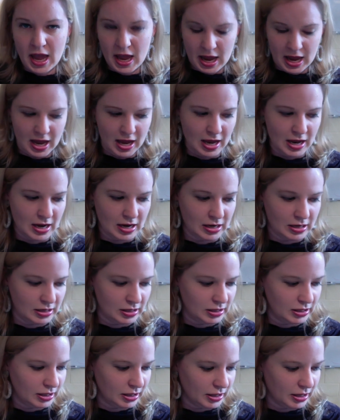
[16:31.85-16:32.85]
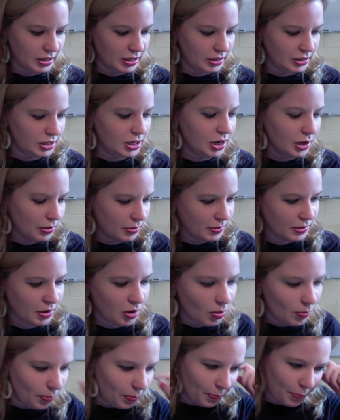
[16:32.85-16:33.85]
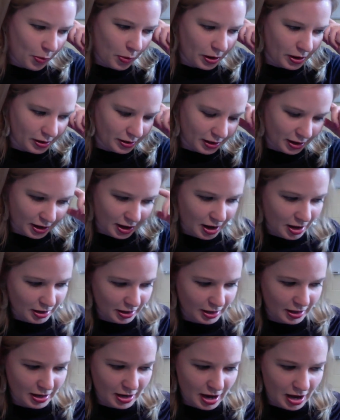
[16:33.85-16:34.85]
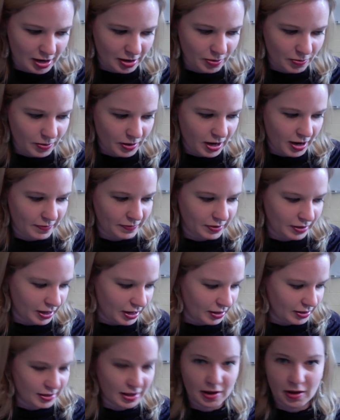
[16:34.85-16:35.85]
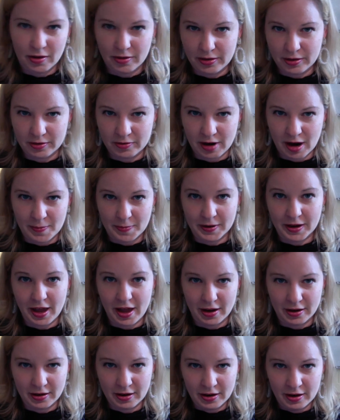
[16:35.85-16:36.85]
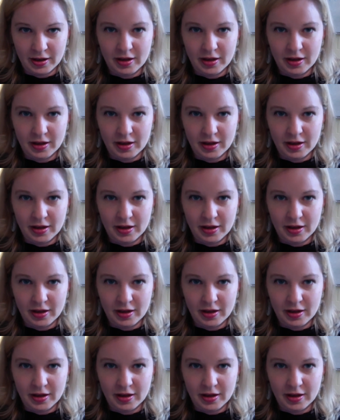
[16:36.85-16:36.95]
And, you know, the whole point is like, I don't want to have to like say all this crap again.